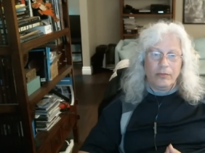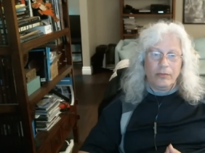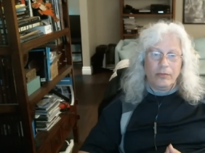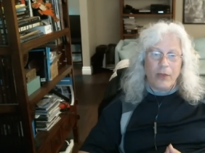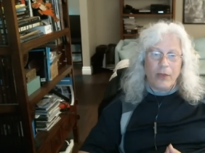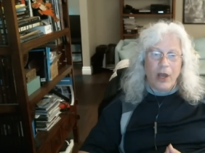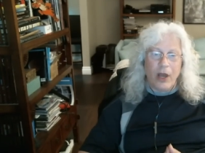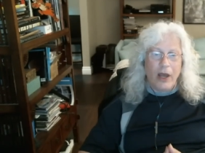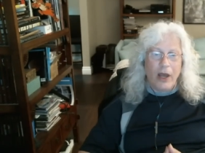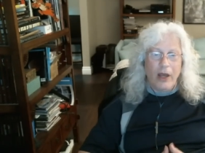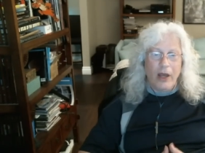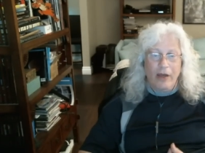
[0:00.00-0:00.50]

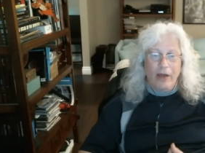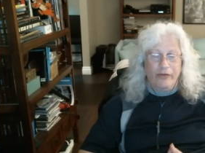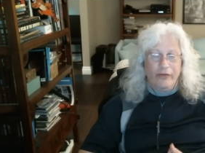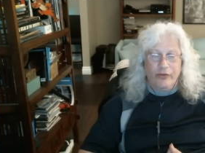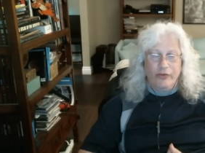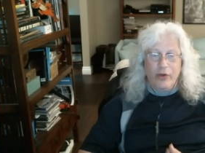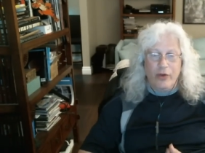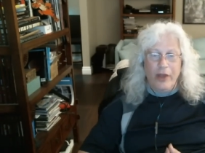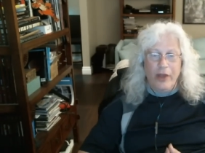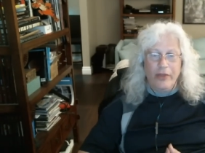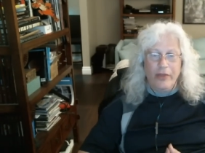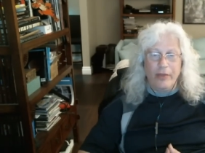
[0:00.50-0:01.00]
I, have
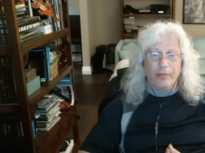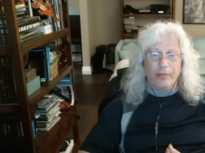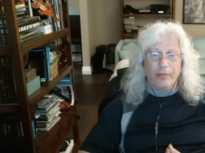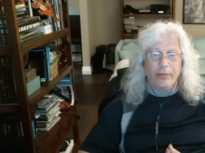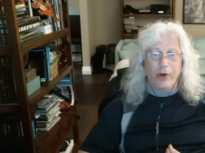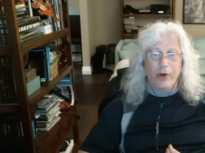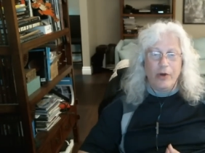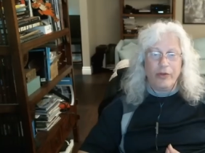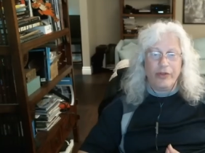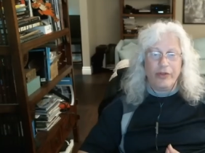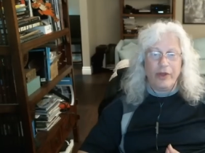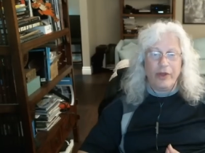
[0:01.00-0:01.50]
tried them
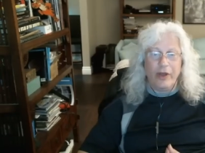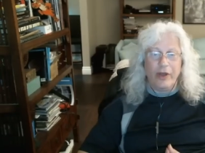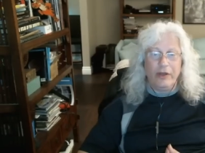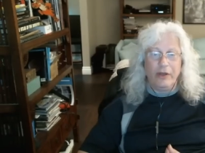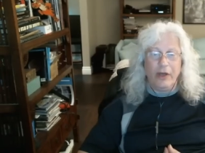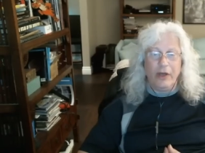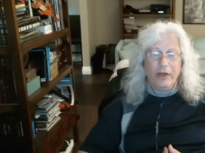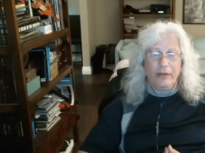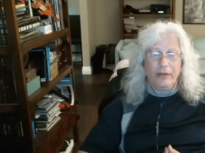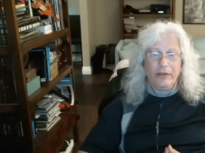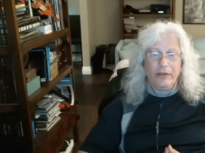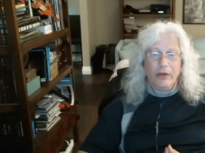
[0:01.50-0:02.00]
both. I,
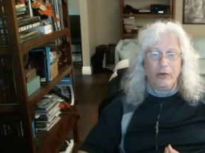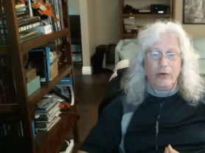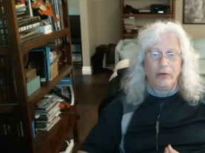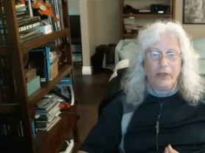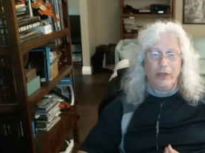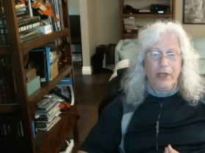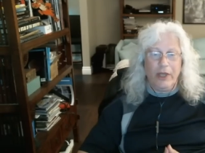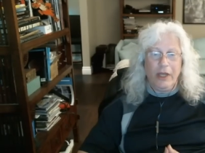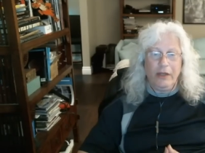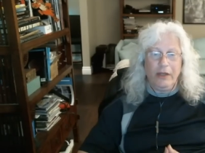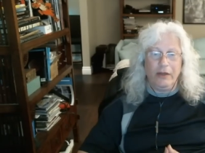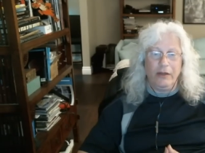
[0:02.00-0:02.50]
I, don't
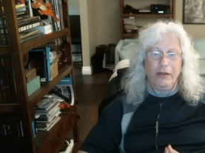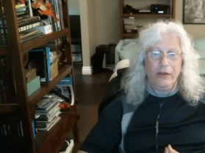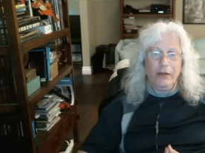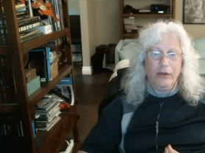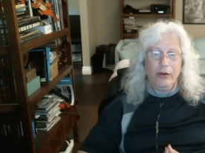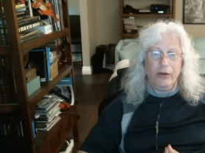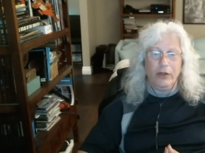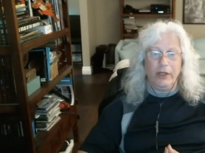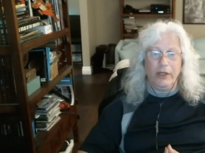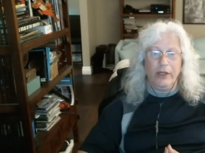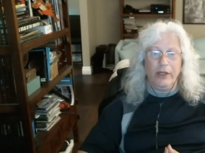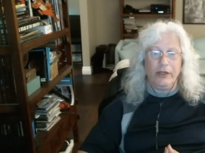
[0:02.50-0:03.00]
get
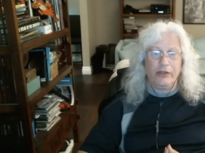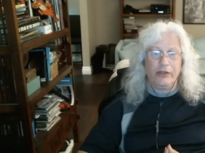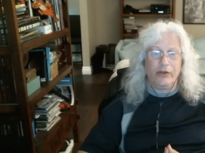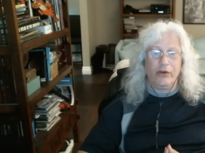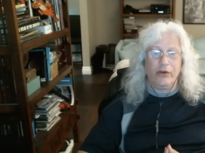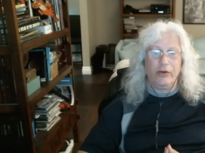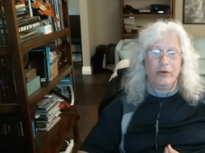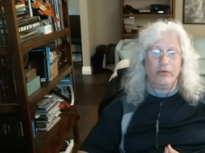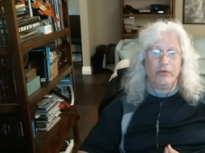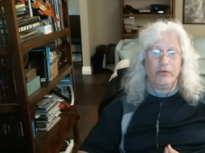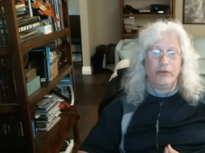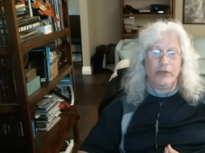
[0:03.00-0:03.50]
nearly as
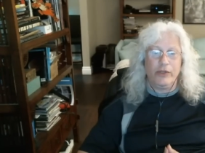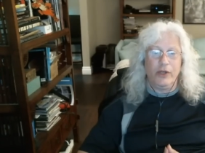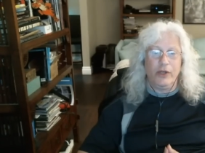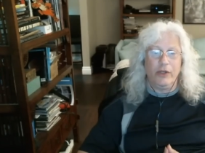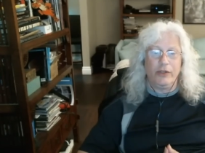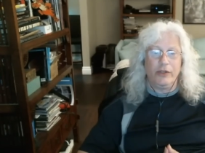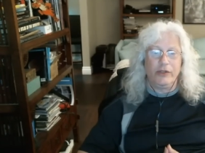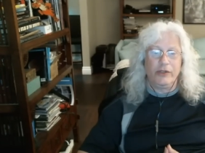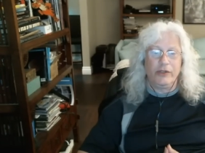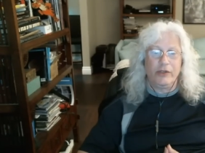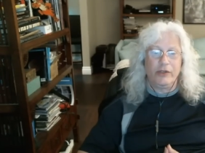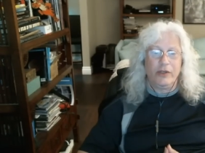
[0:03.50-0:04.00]
good
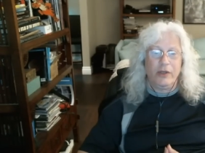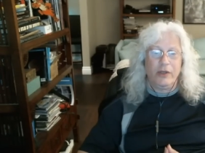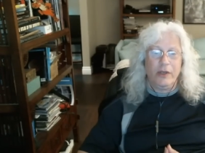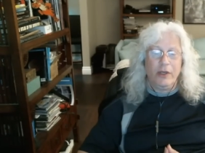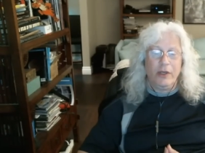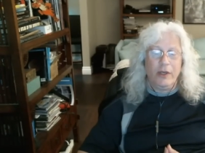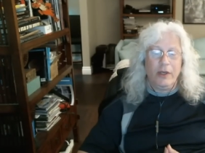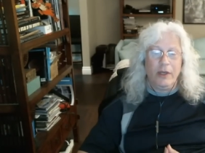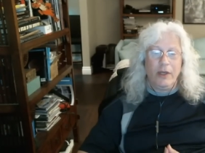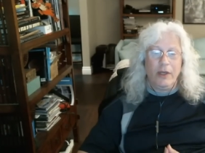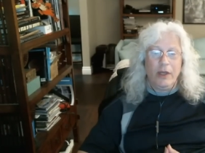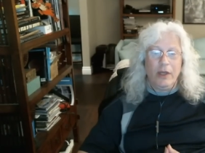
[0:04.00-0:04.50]
results
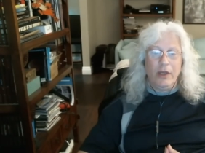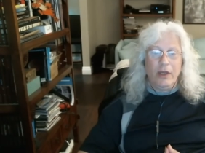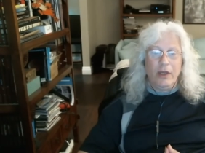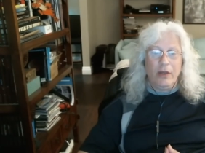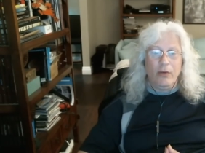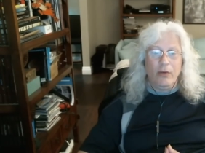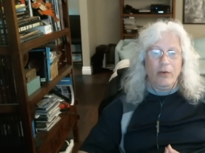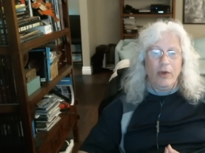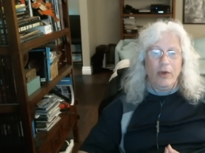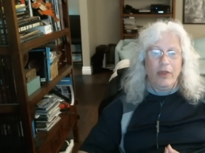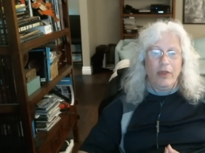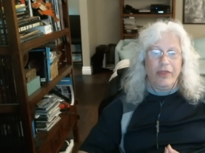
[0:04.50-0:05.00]

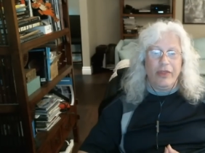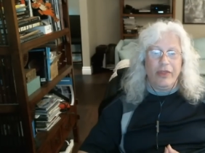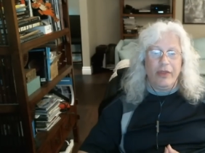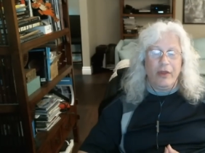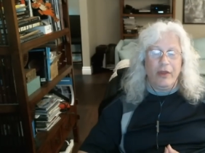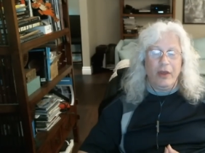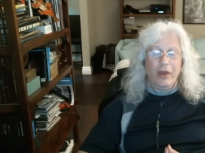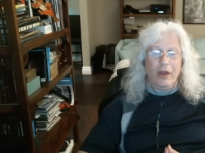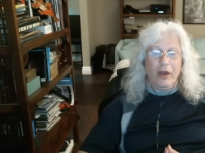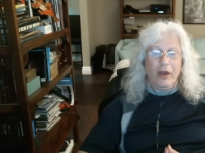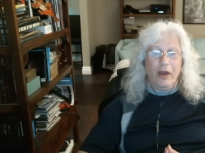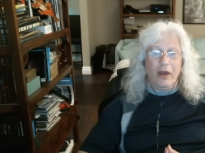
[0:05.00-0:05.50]
with
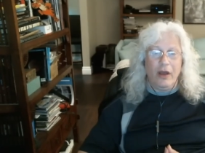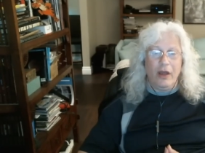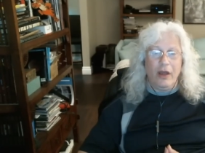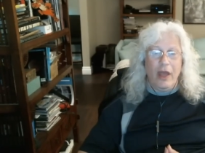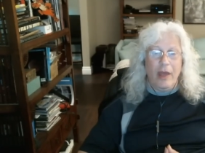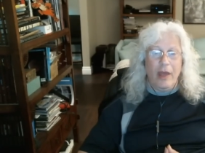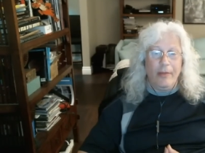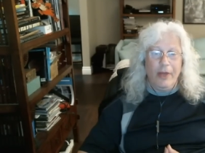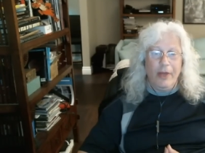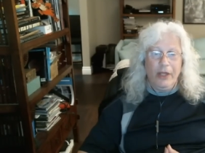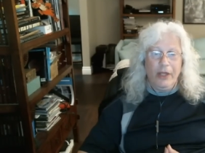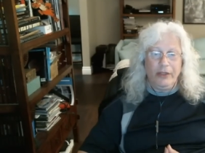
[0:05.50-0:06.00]
uh,
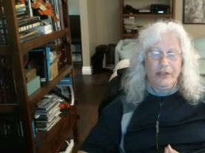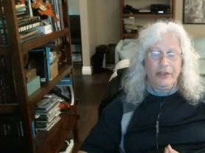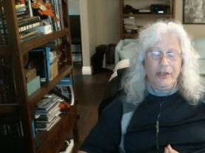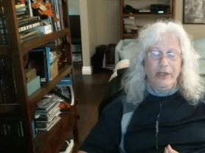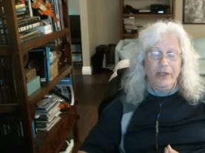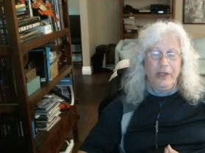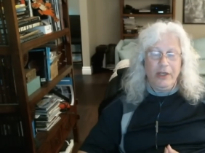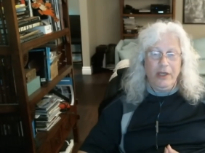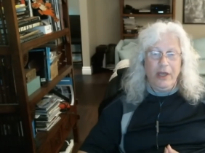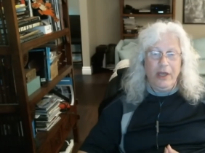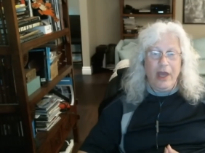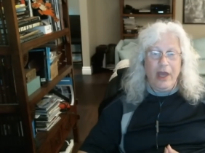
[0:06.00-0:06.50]
MLT,